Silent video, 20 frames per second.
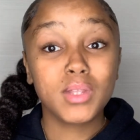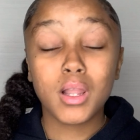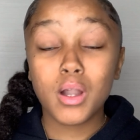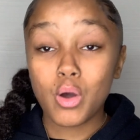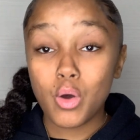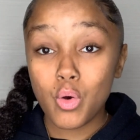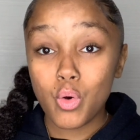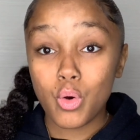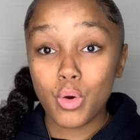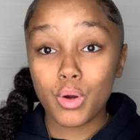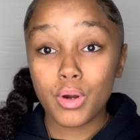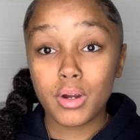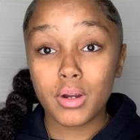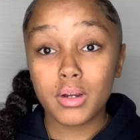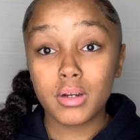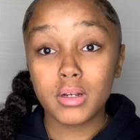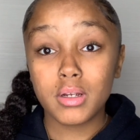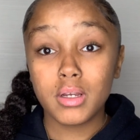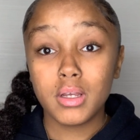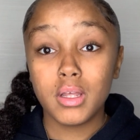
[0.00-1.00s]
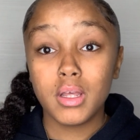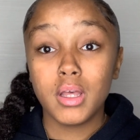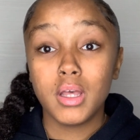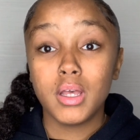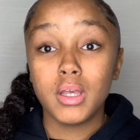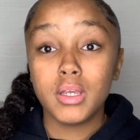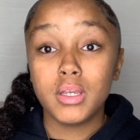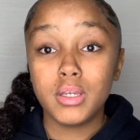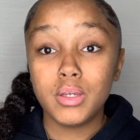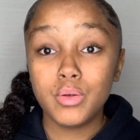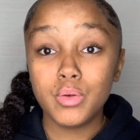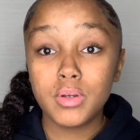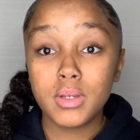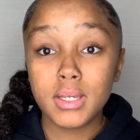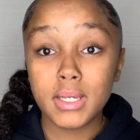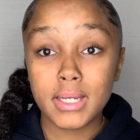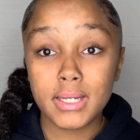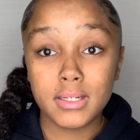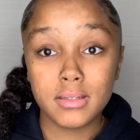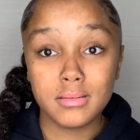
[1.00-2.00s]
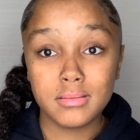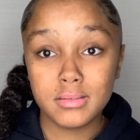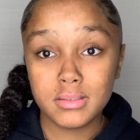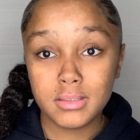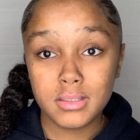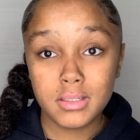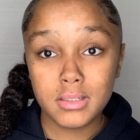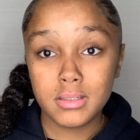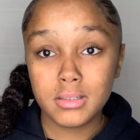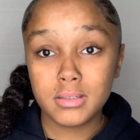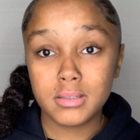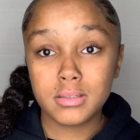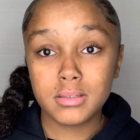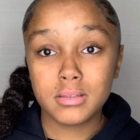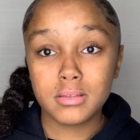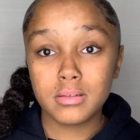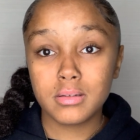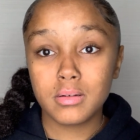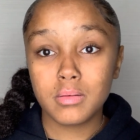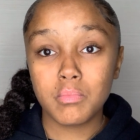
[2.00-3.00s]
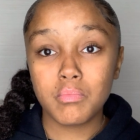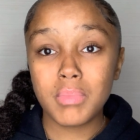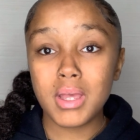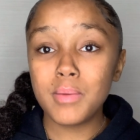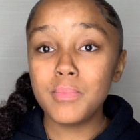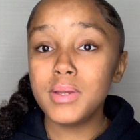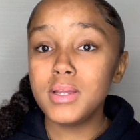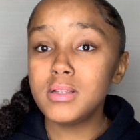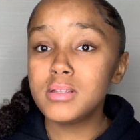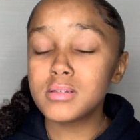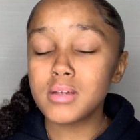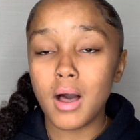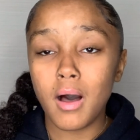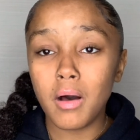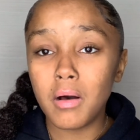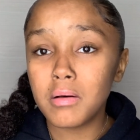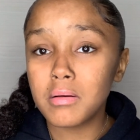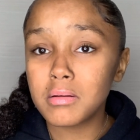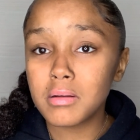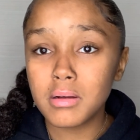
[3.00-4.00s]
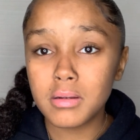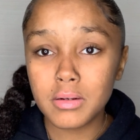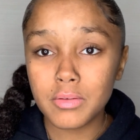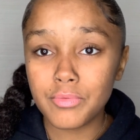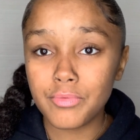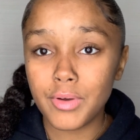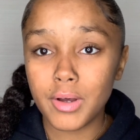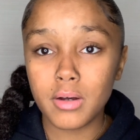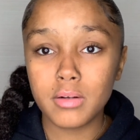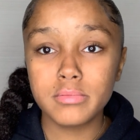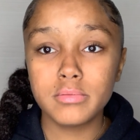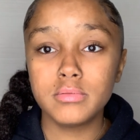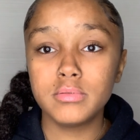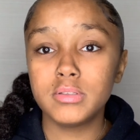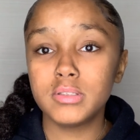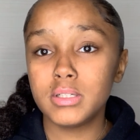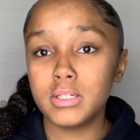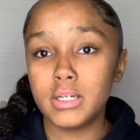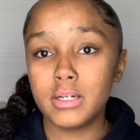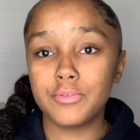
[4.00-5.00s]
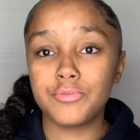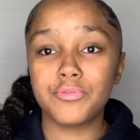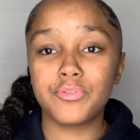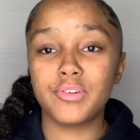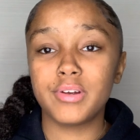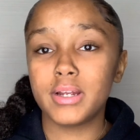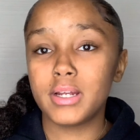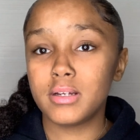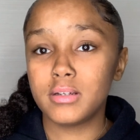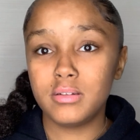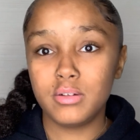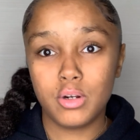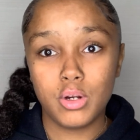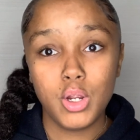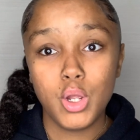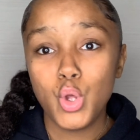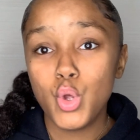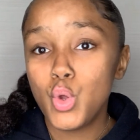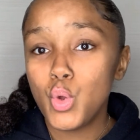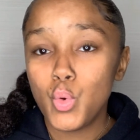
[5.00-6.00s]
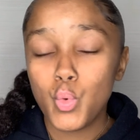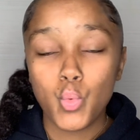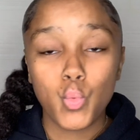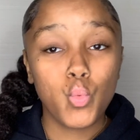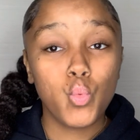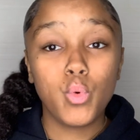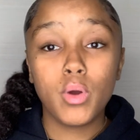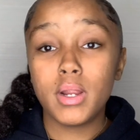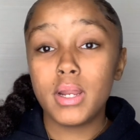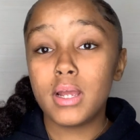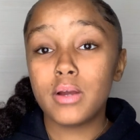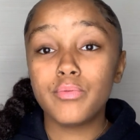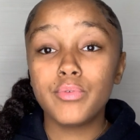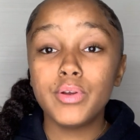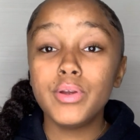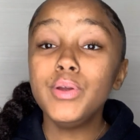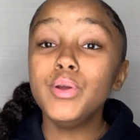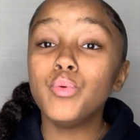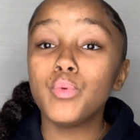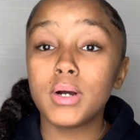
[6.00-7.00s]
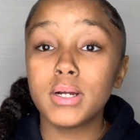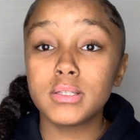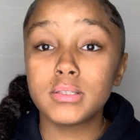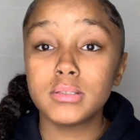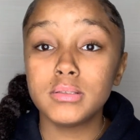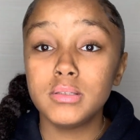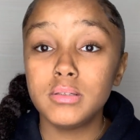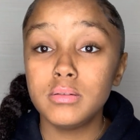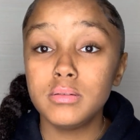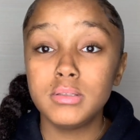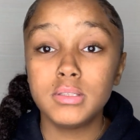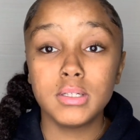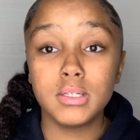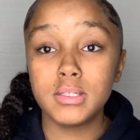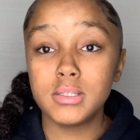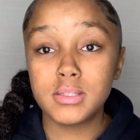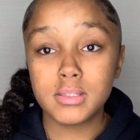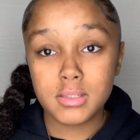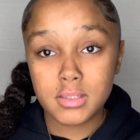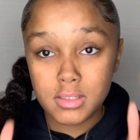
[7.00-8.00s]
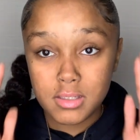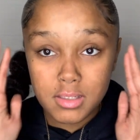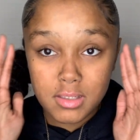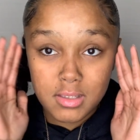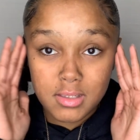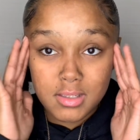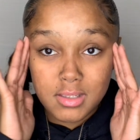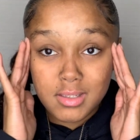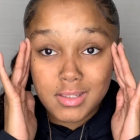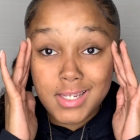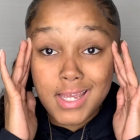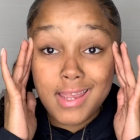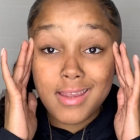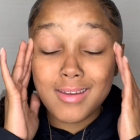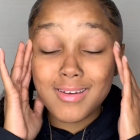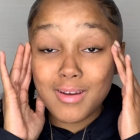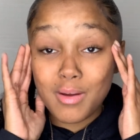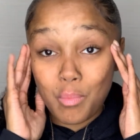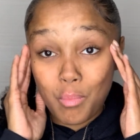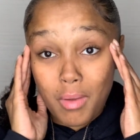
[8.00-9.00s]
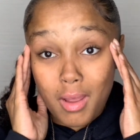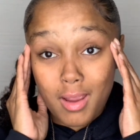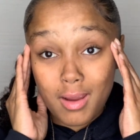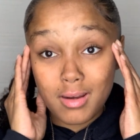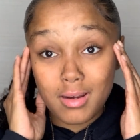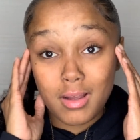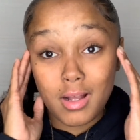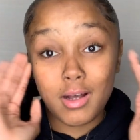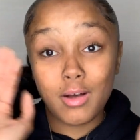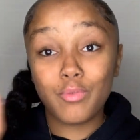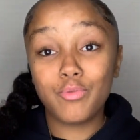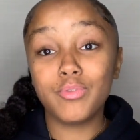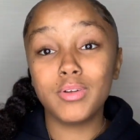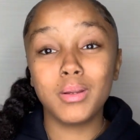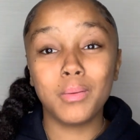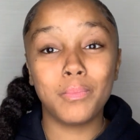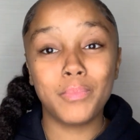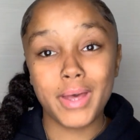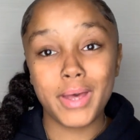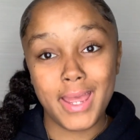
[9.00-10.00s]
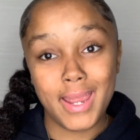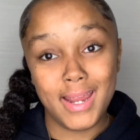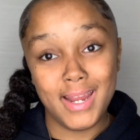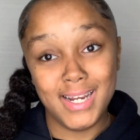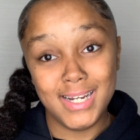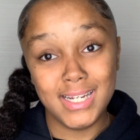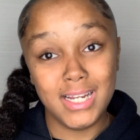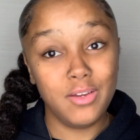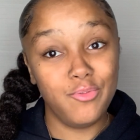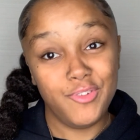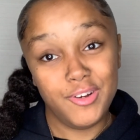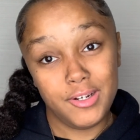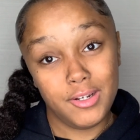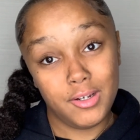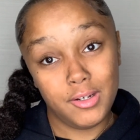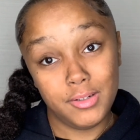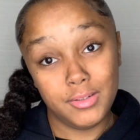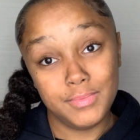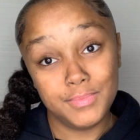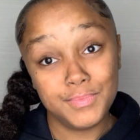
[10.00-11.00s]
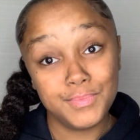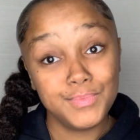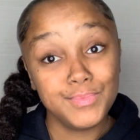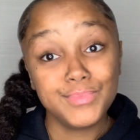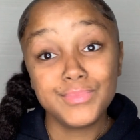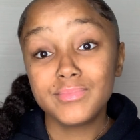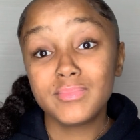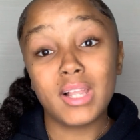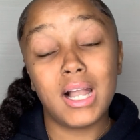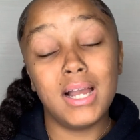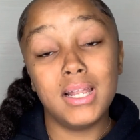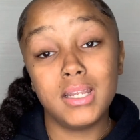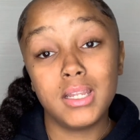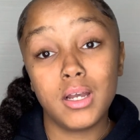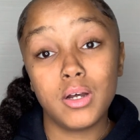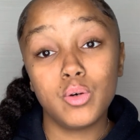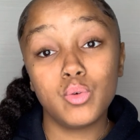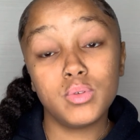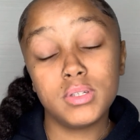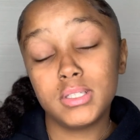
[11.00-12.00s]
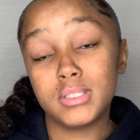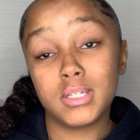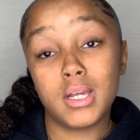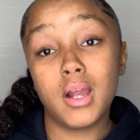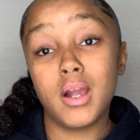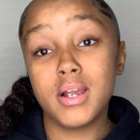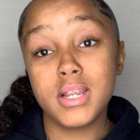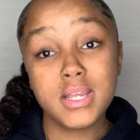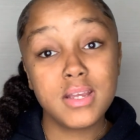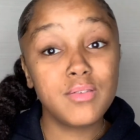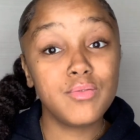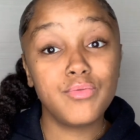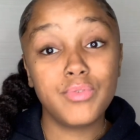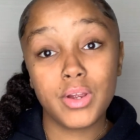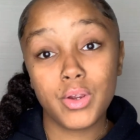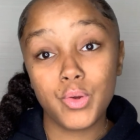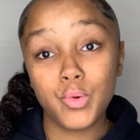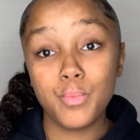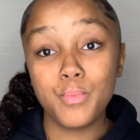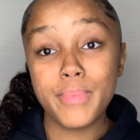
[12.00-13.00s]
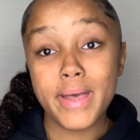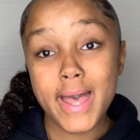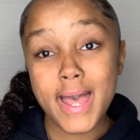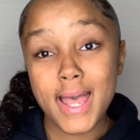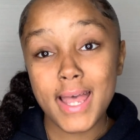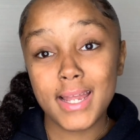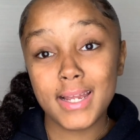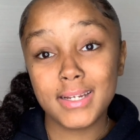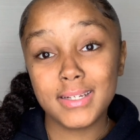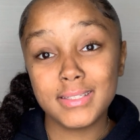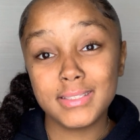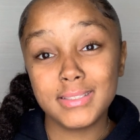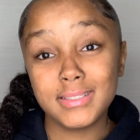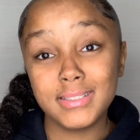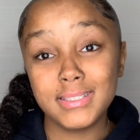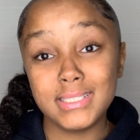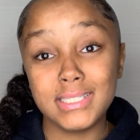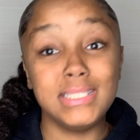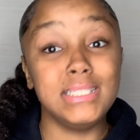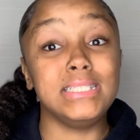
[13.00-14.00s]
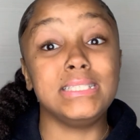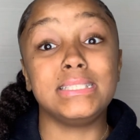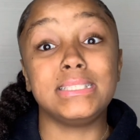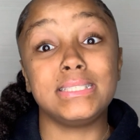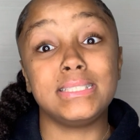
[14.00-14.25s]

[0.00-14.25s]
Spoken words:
Or you can just maybe talk on the phone to your friend or whatever you want to do. Just take your mind off of the pain, even though I know it's hurting very bad and it's